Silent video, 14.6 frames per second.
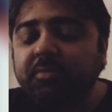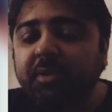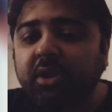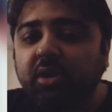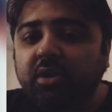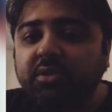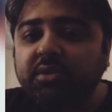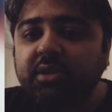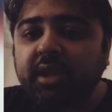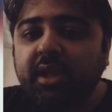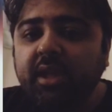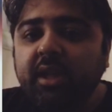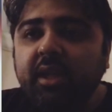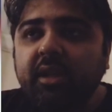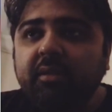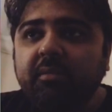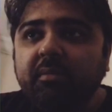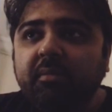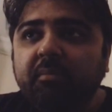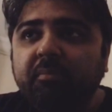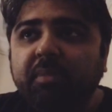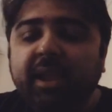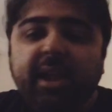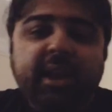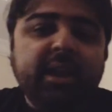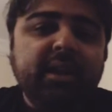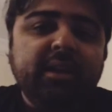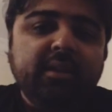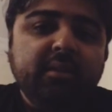Because
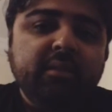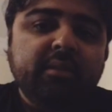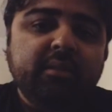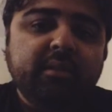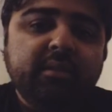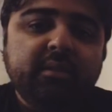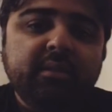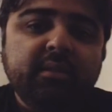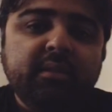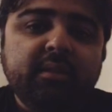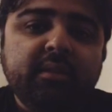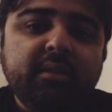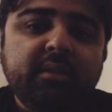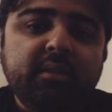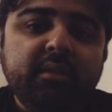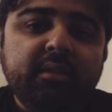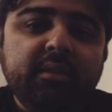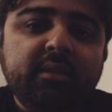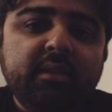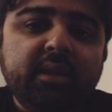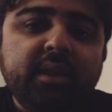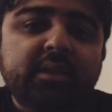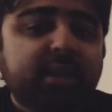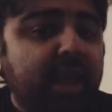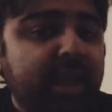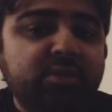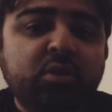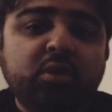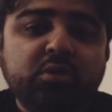Blade
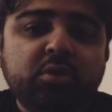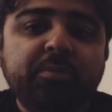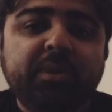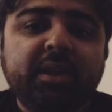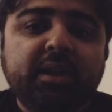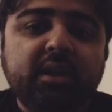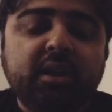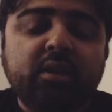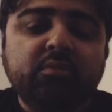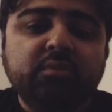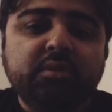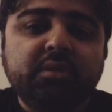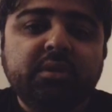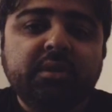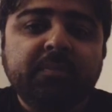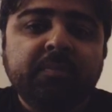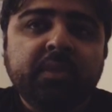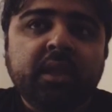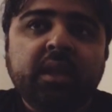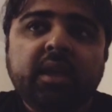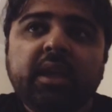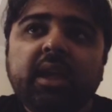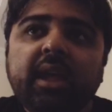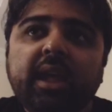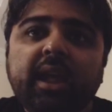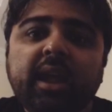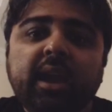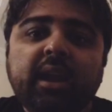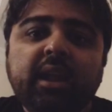has also been announced.
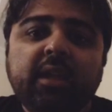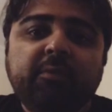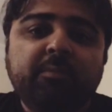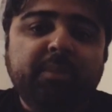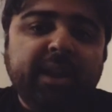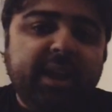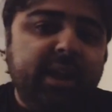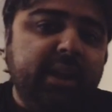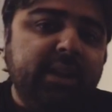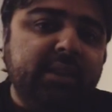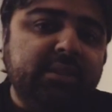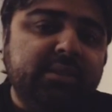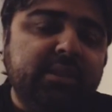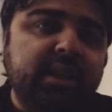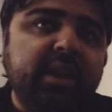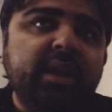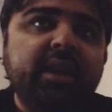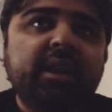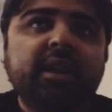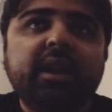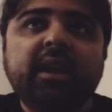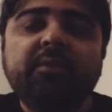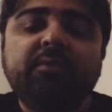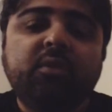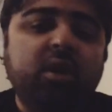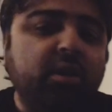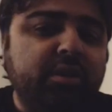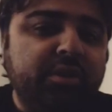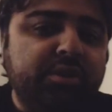And if Blade is there, and if
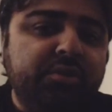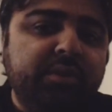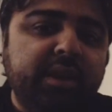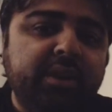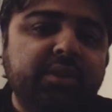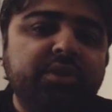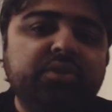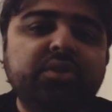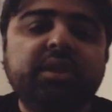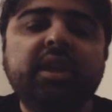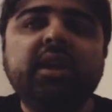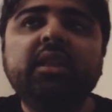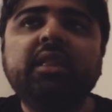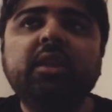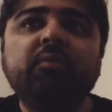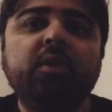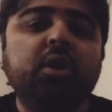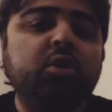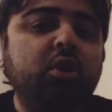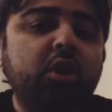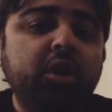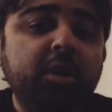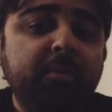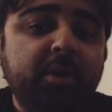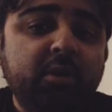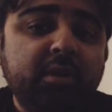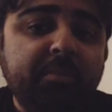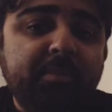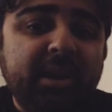Doctor Strange is there, then we're talking
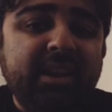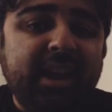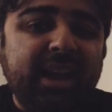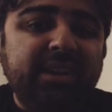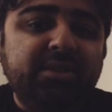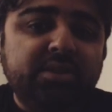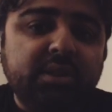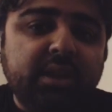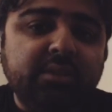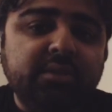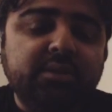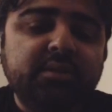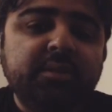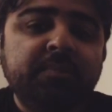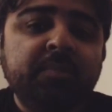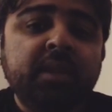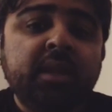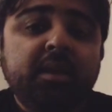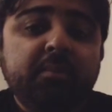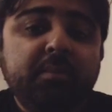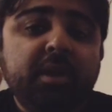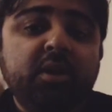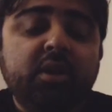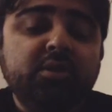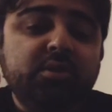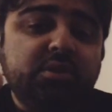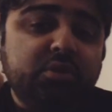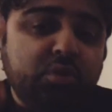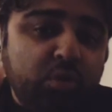about the Midnight Suns.
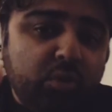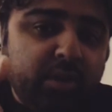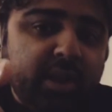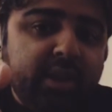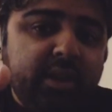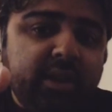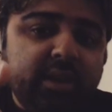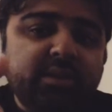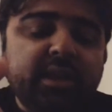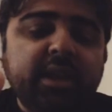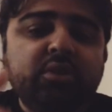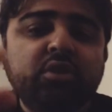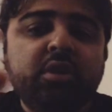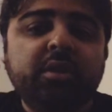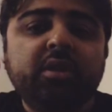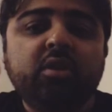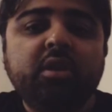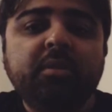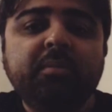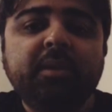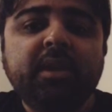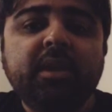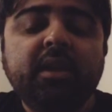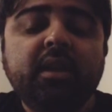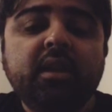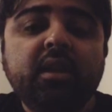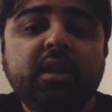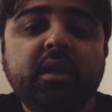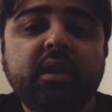Because Sony is actually going to be
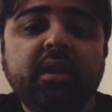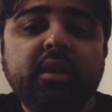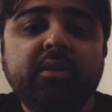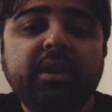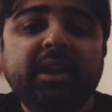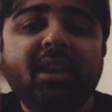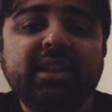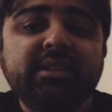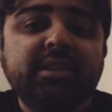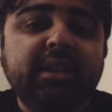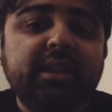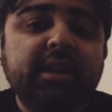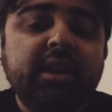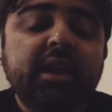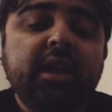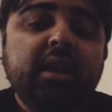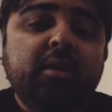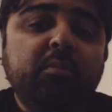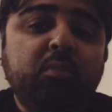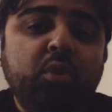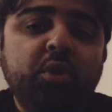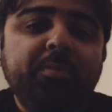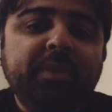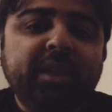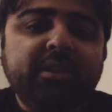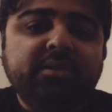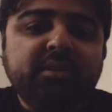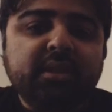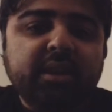releasing
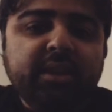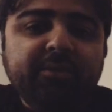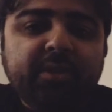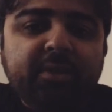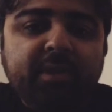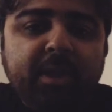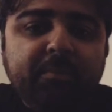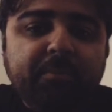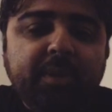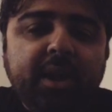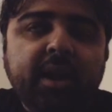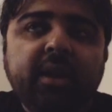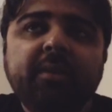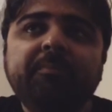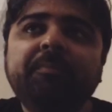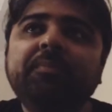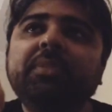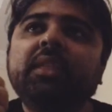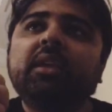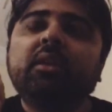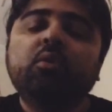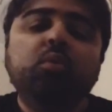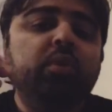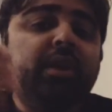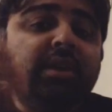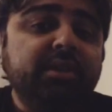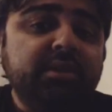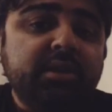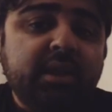Morbius, the Living Vampire, who
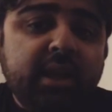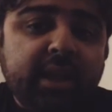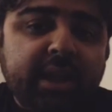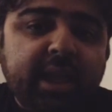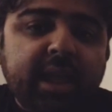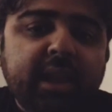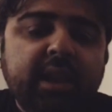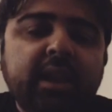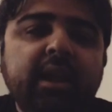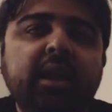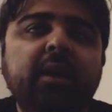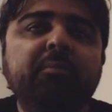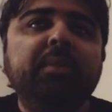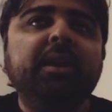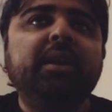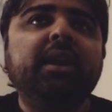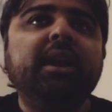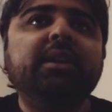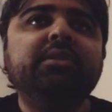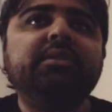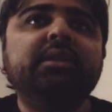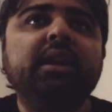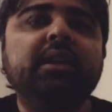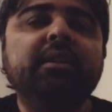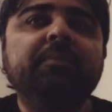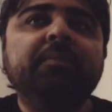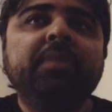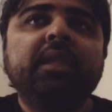is, again, a Midnight Sun.